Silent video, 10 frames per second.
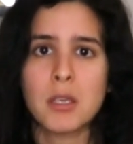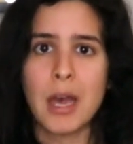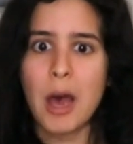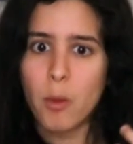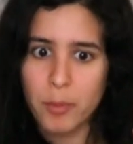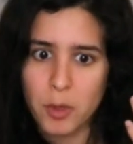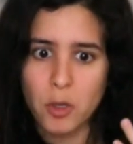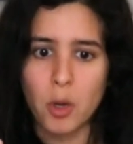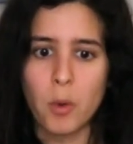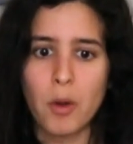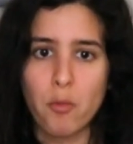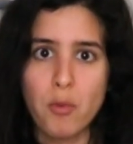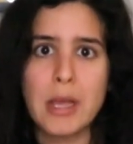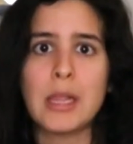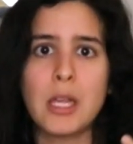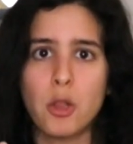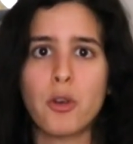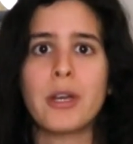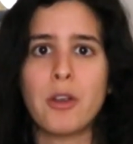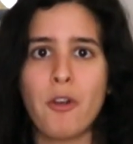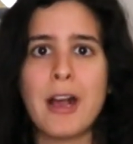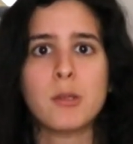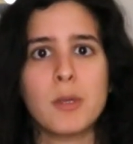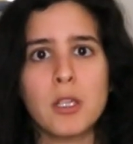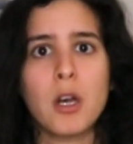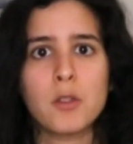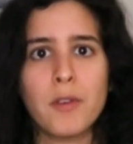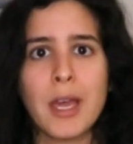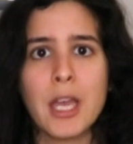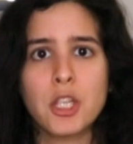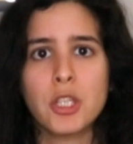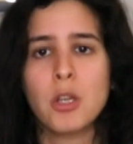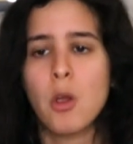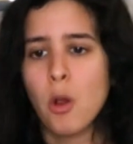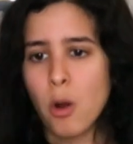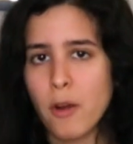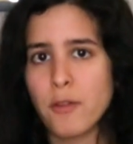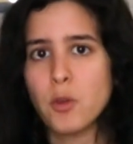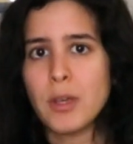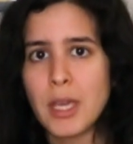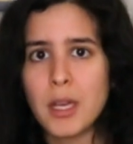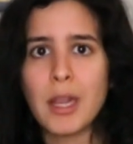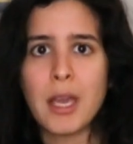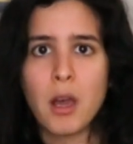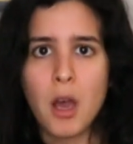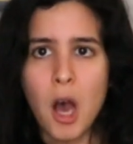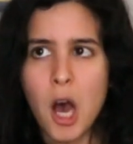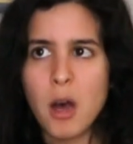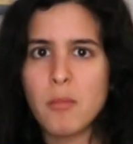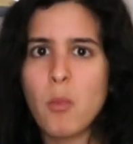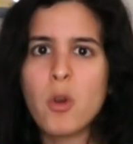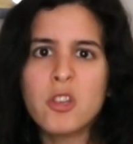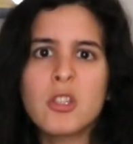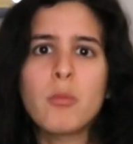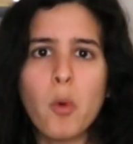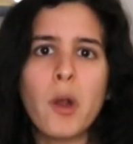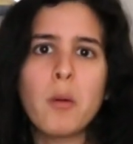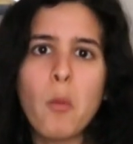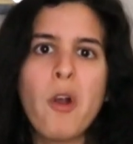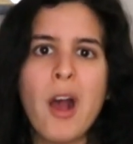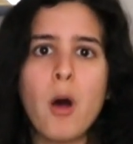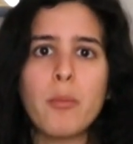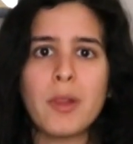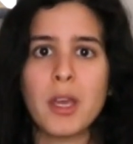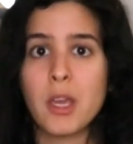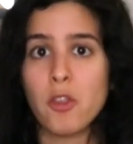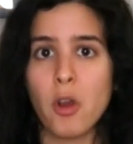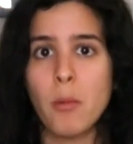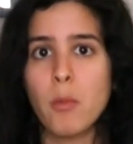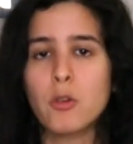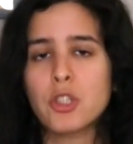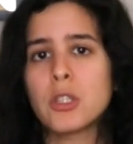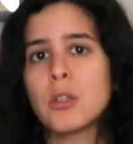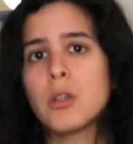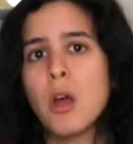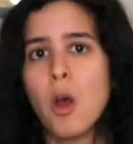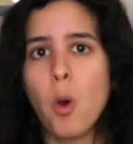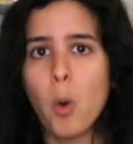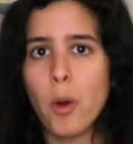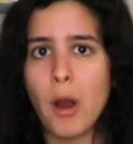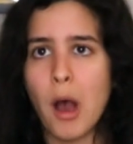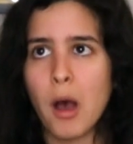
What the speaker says: to help, you know, really learn and grasp detoxification, or if you need like more support and more help, like either emotional or